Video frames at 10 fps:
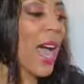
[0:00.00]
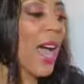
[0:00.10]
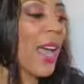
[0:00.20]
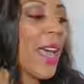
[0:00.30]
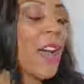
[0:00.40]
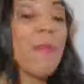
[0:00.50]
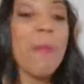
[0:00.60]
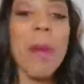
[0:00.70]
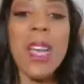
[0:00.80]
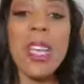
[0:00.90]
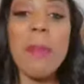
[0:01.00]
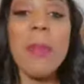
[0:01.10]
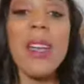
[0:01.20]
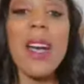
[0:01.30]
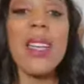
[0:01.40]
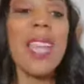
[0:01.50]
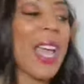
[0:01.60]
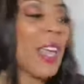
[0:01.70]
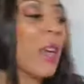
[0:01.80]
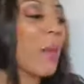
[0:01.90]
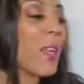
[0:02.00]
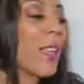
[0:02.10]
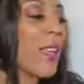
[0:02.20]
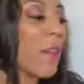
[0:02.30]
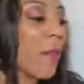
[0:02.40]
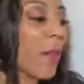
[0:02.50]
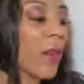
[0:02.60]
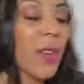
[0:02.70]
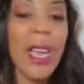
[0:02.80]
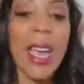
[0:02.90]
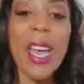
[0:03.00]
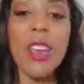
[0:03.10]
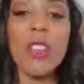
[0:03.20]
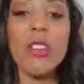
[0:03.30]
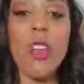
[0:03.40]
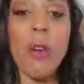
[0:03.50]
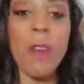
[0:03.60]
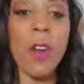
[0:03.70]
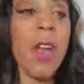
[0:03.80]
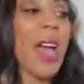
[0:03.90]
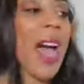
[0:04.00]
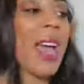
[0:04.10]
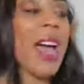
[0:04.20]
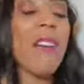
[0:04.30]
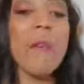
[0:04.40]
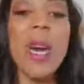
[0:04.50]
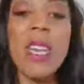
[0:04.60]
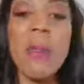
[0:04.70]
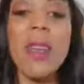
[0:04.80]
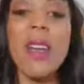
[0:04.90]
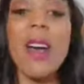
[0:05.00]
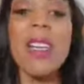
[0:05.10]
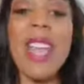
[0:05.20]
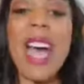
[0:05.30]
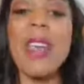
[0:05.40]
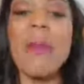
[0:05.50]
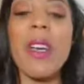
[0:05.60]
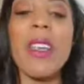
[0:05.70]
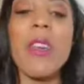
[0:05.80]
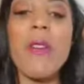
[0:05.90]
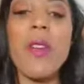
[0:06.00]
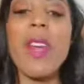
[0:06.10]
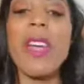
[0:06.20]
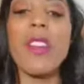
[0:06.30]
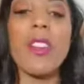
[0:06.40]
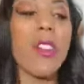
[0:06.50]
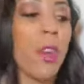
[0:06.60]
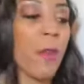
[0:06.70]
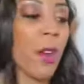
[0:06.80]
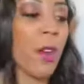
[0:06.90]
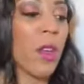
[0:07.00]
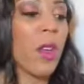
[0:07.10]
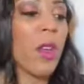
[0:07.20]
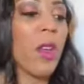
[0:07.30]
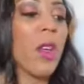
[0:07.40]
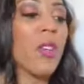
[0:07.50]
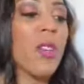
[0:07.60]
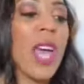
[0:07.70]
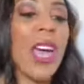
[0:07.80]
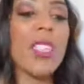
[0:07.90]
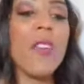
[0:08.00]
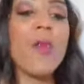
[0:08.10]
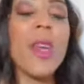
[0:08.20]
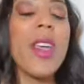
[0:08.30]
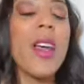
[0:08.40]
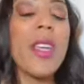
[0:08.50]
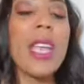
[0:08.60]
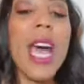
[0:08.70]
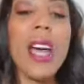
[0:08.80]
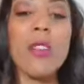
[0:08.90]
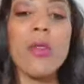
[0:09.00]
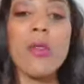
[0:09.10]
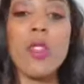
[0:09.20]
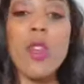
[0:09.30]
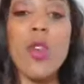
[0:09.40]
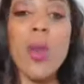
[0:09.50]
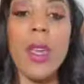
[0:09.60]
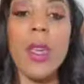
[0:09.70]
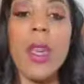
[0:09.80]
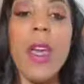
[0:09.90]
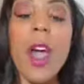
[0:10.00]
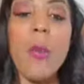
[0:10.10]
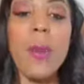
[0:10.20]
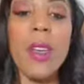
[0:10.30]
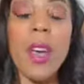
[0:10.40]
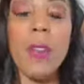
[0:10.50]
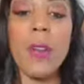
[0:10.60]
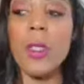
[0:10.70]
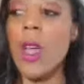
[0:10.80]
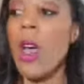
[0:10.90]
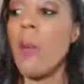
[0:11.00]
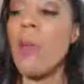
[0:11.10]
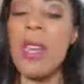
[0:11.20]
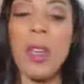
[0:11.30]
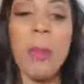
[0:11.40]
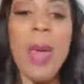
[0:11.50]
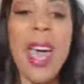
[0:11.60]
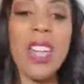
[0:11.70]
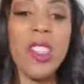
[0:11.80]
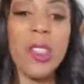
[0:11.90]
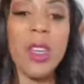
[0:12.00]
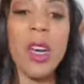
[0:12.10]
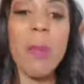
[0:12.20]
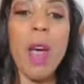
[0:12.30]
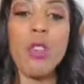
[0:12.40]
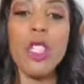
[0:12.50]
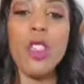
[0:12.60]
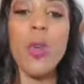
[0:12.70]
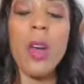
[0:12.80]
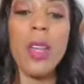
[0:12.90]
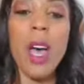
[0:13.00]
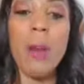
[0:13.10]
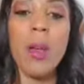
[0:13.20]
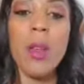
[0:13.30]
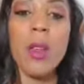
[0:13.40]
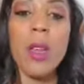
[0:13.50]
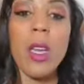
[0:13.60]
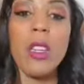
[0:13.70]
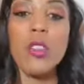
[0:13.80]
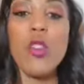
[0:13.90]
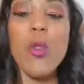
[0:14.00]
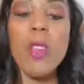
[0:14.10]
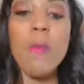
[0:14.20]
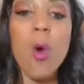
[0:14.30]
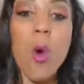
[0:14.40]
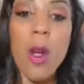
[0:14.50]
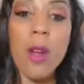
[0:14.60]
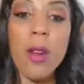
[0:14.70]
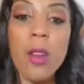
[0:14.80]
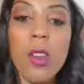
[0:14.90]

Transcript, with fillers: I have money because I am a giver and a server. I have money because I am a giver and a server. You guys, if we are not doing, helping others, being passionate about showing up and doing more,